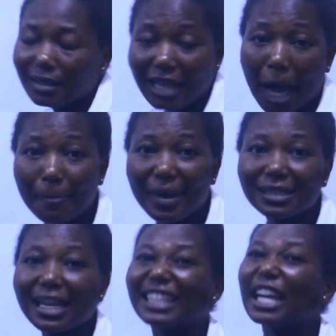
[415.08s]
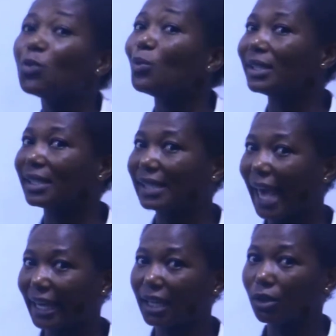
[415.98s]
numbers and then we
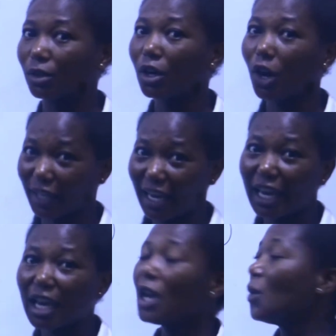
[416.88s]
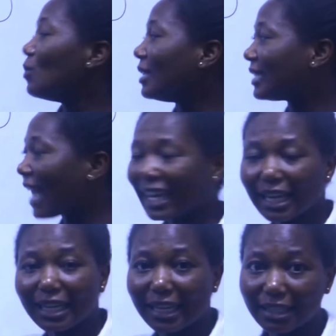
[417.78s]
circle. Okay, we circle
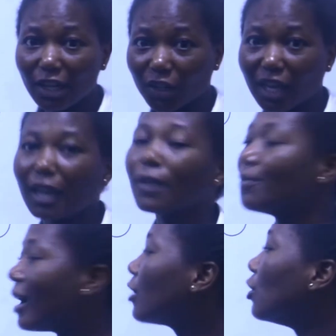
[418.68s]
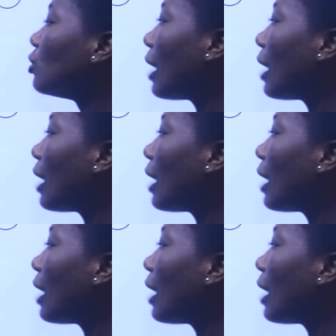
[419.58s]
it. Okay, very good. We